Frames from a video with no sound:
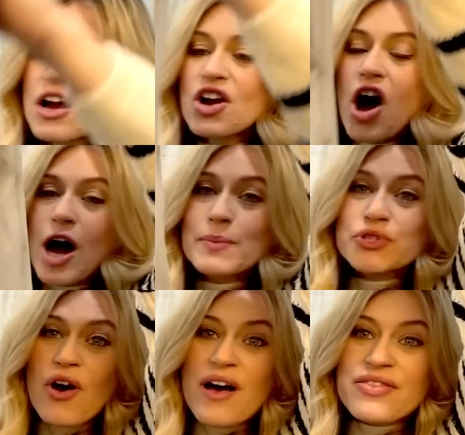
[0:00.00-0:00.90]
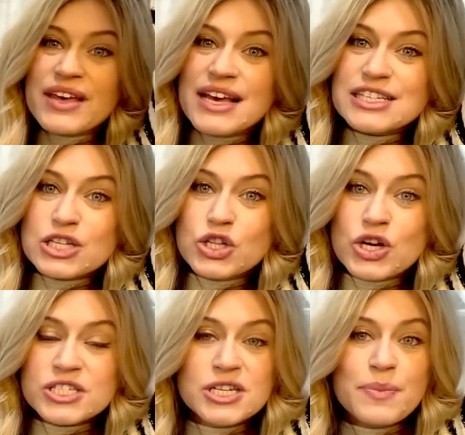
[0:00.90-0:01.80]
Comps on these
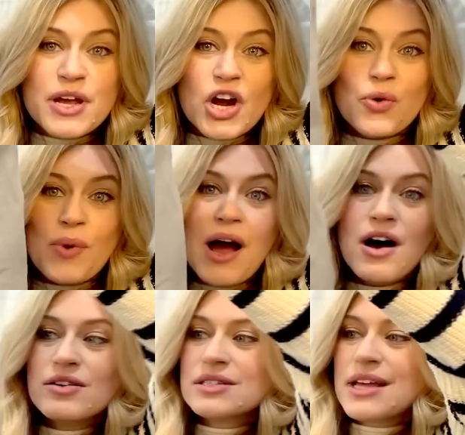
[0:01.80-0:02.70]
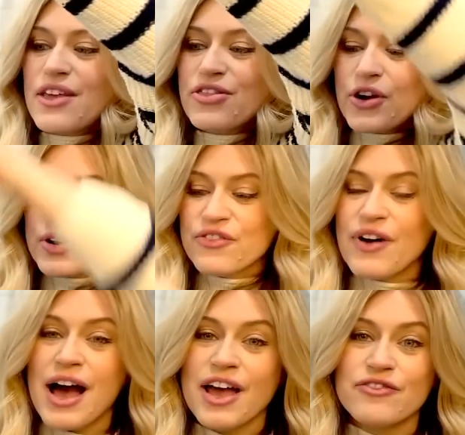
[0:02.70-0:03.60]
look to be around like
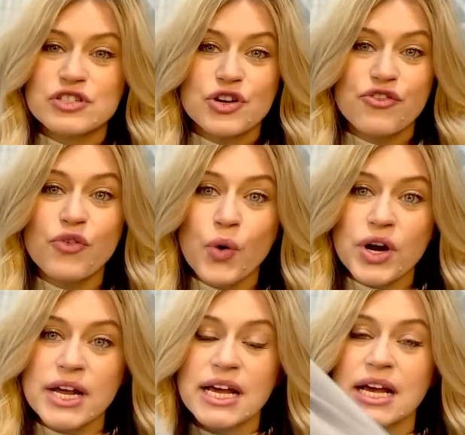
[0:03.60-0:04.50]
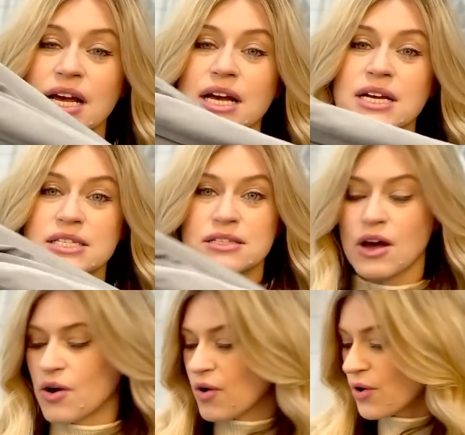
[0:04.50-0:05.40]
35 to 40,
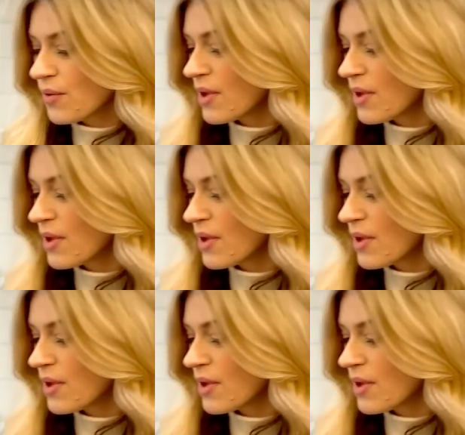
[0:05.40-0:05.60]
so